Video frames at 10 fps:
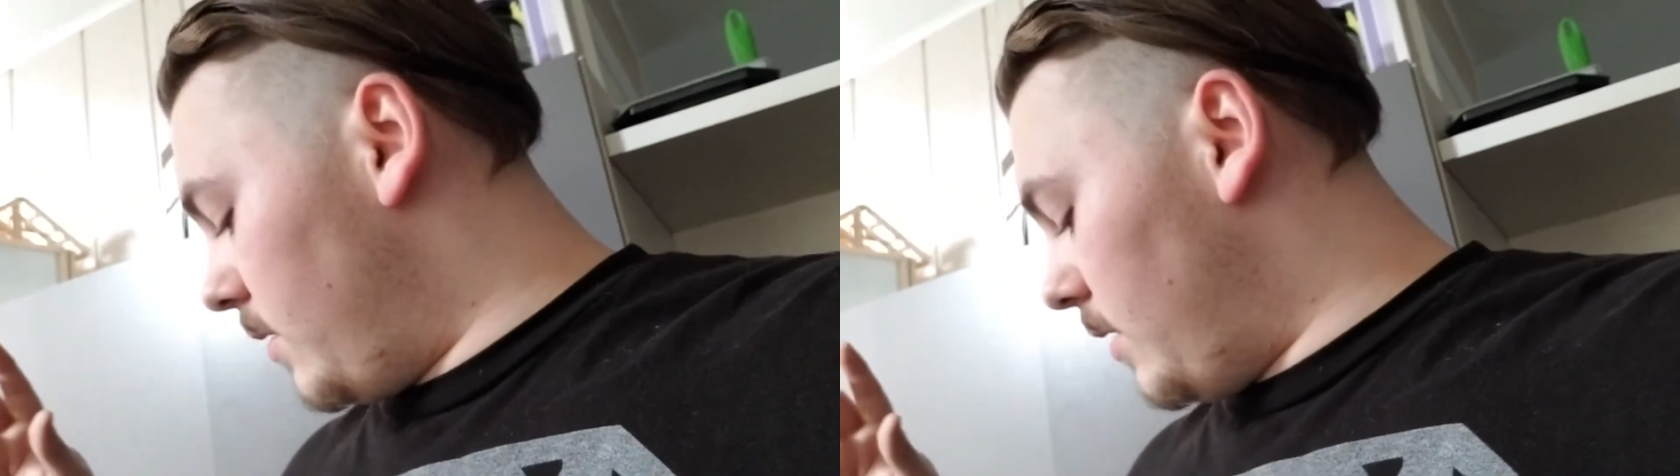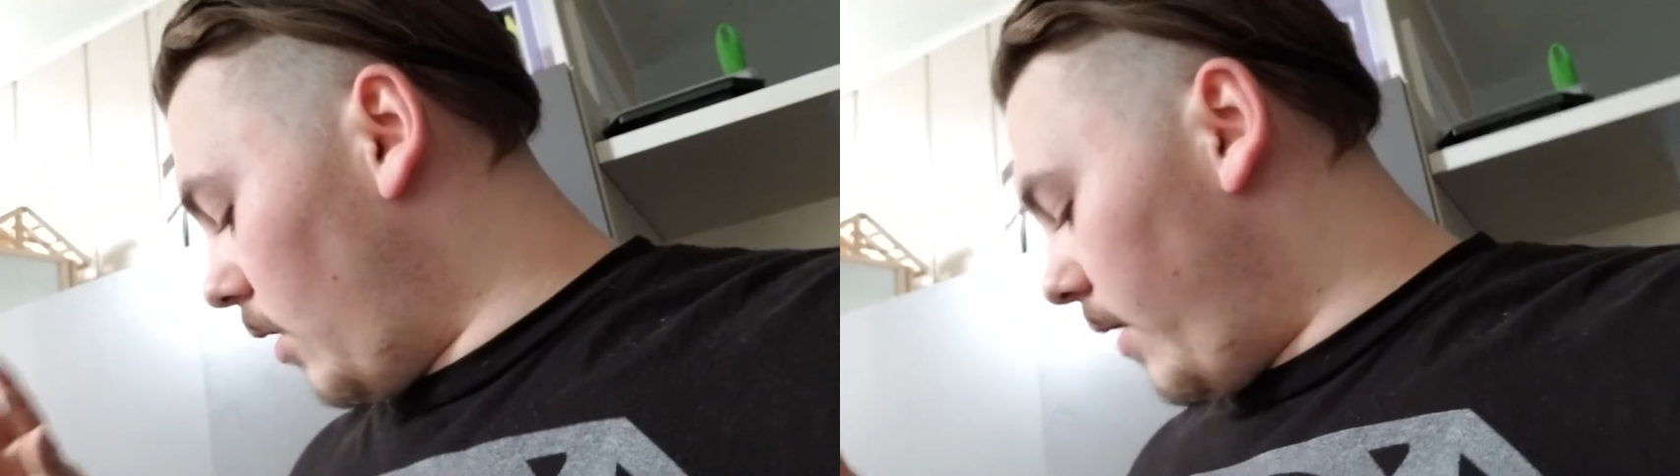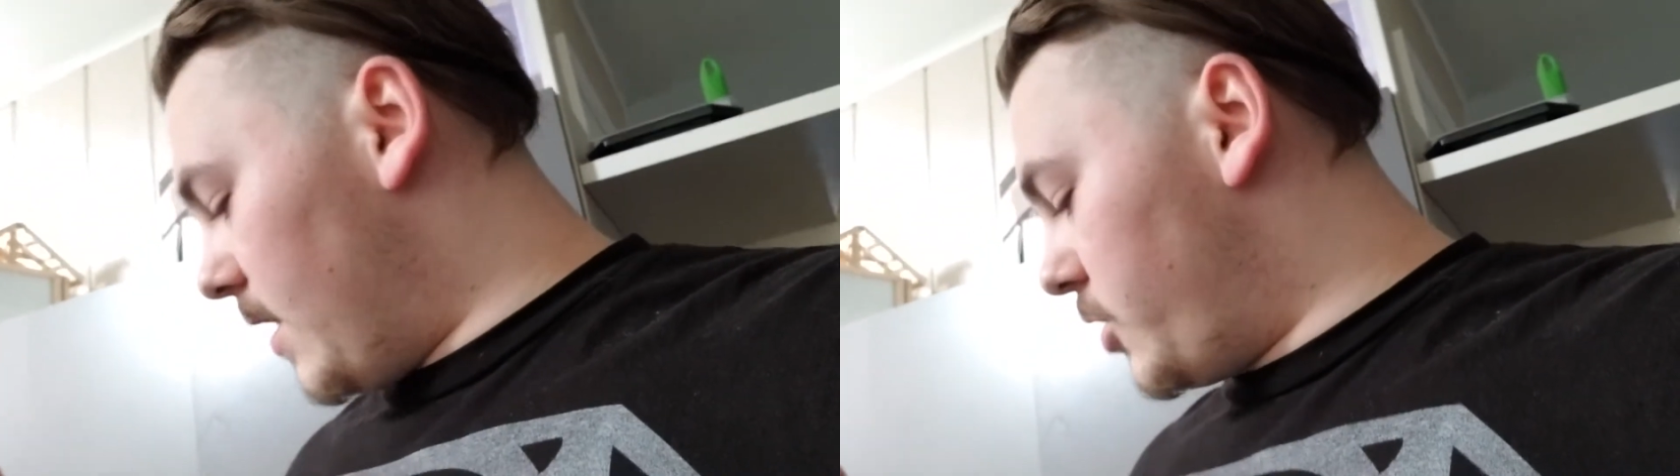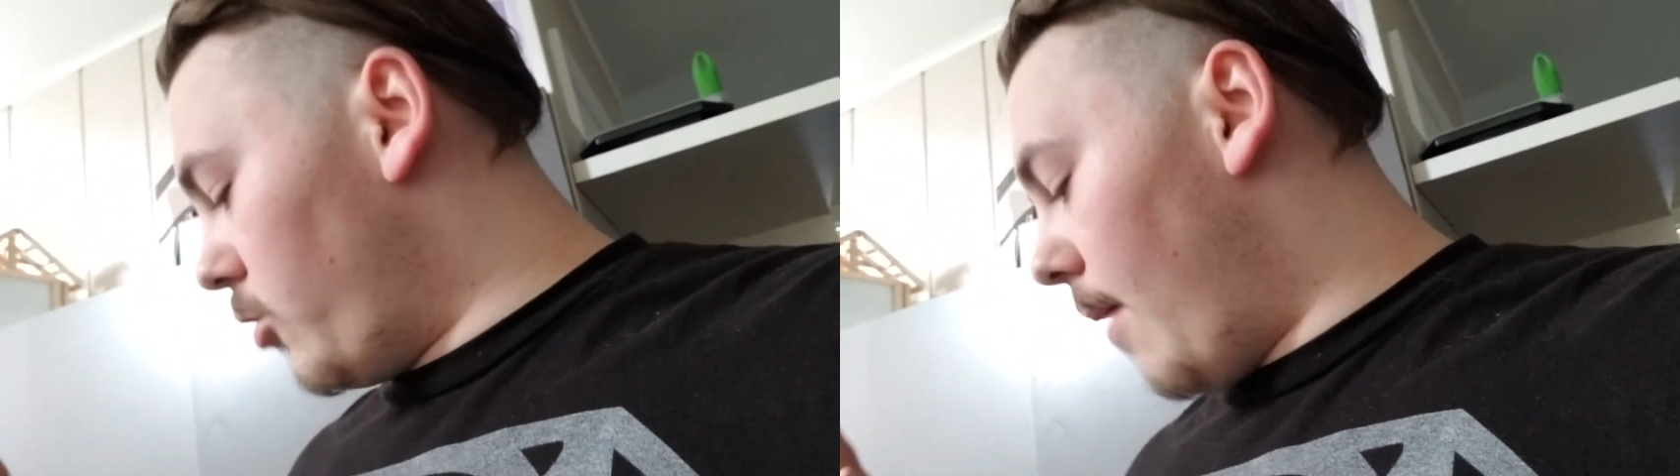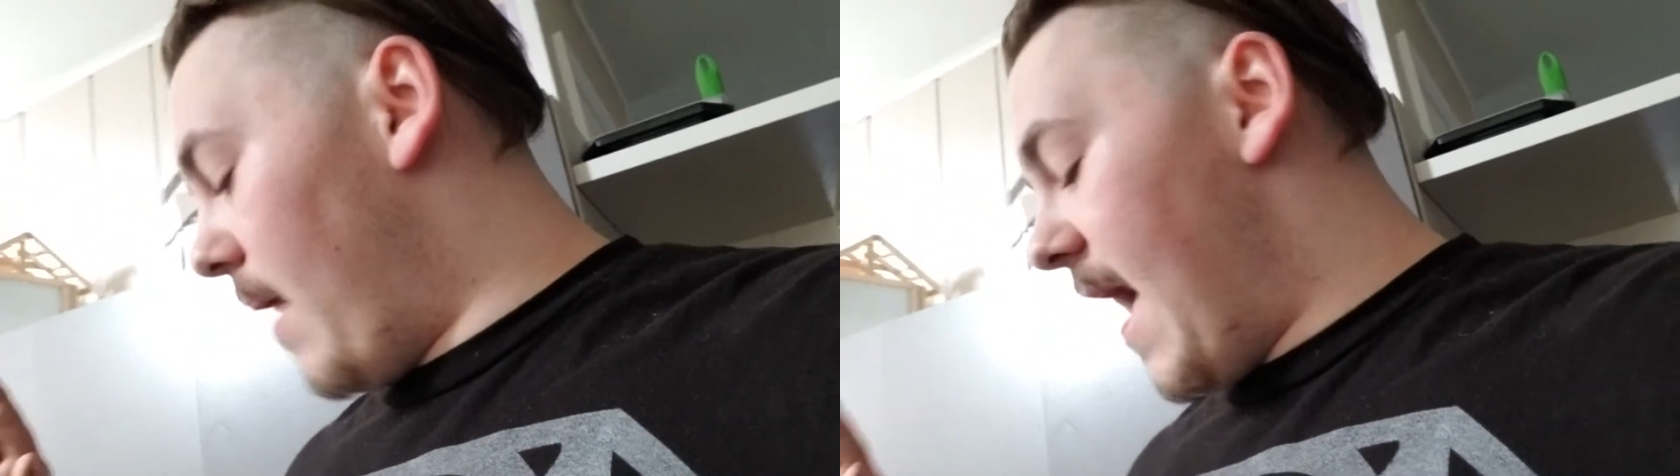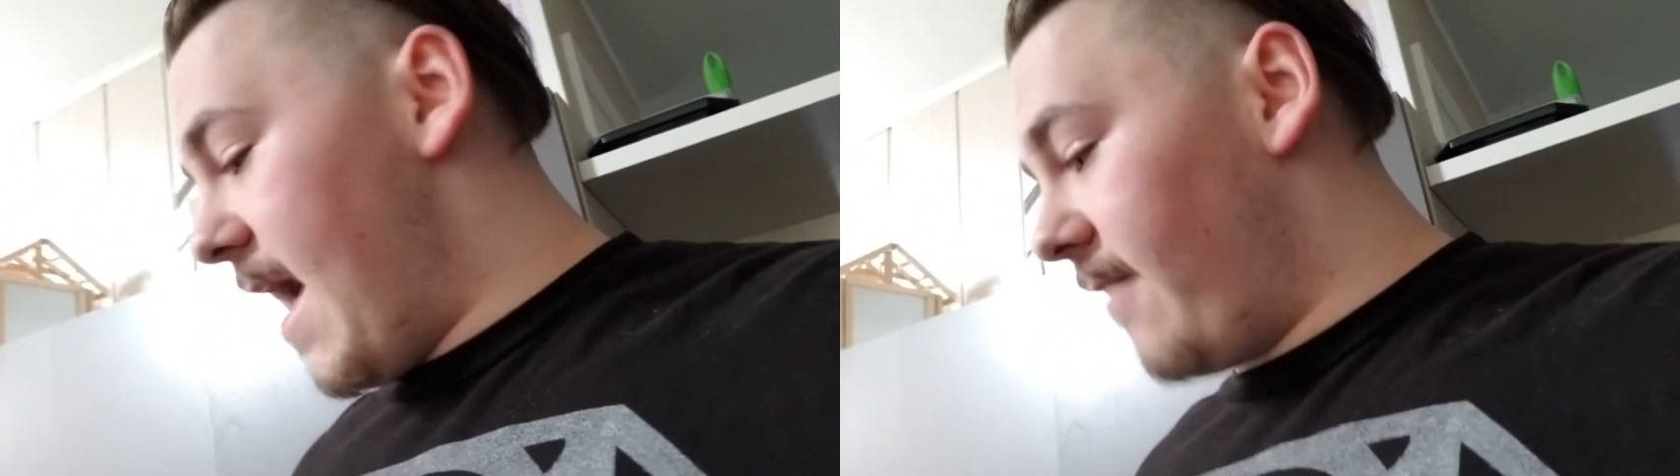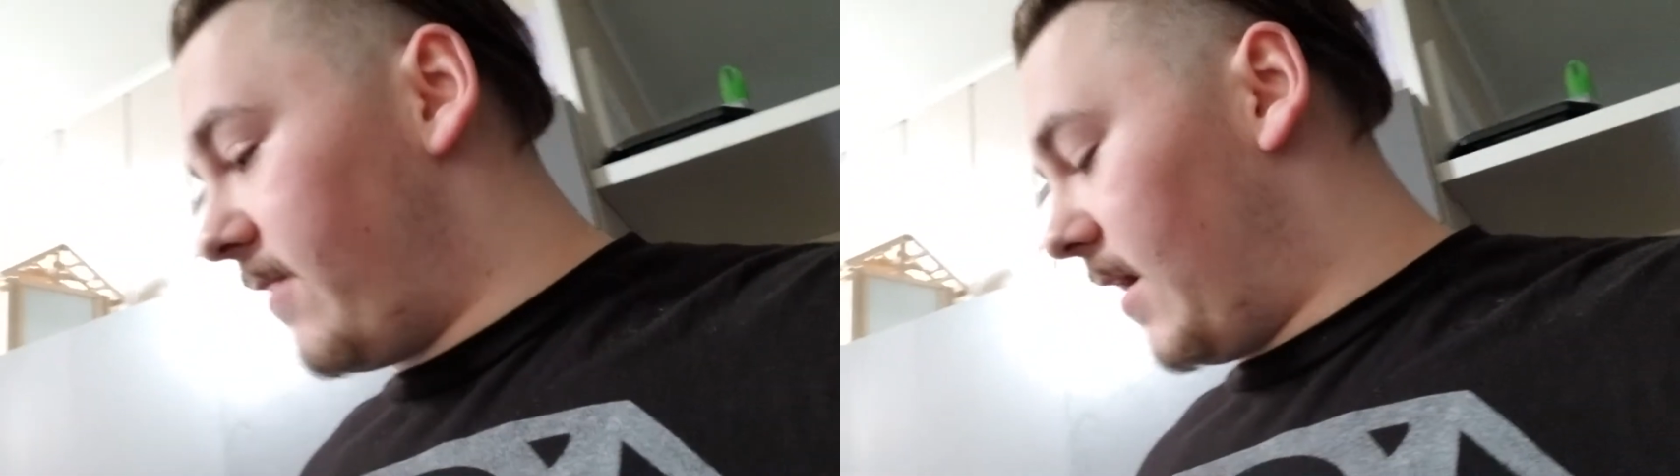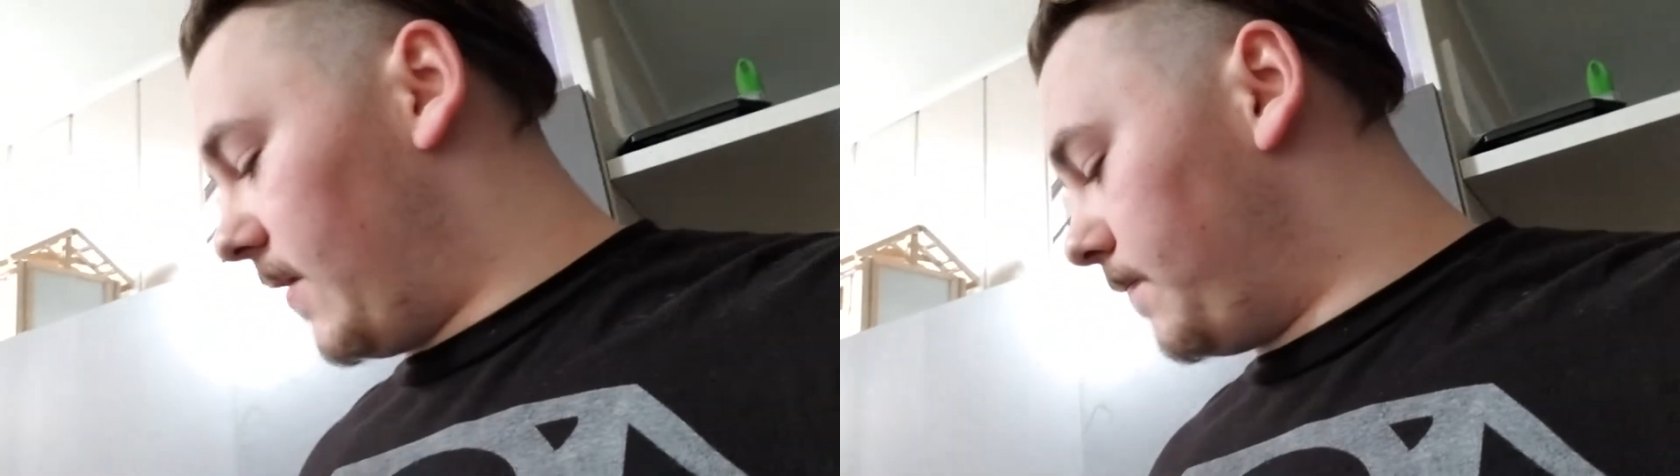the only issue I'm
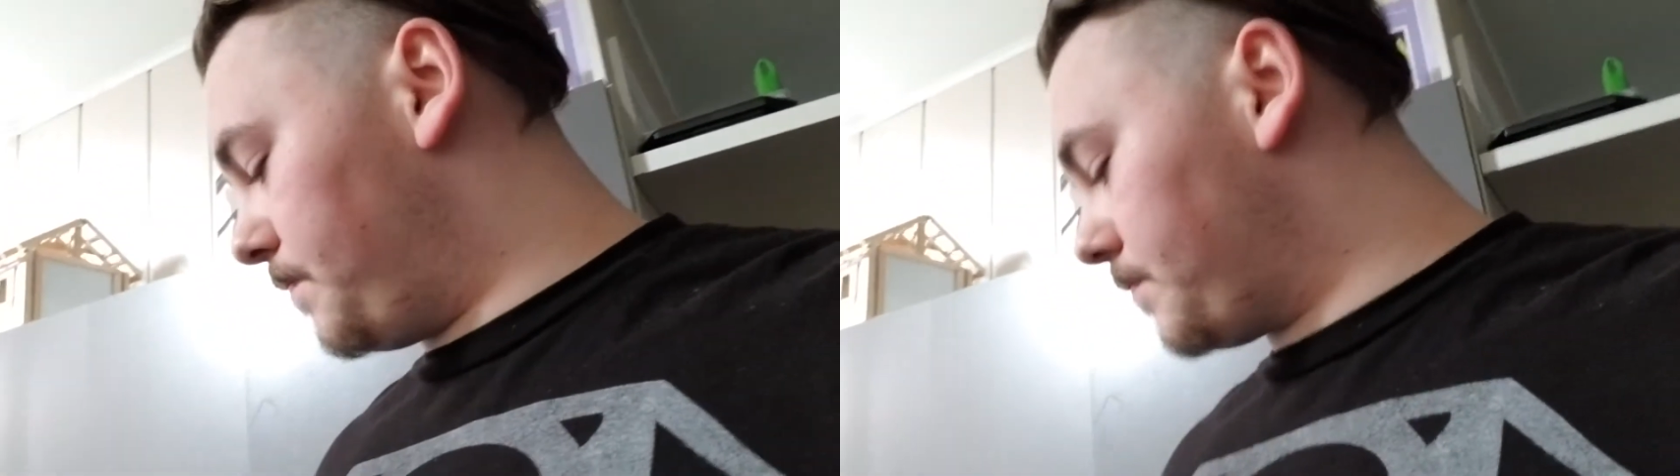having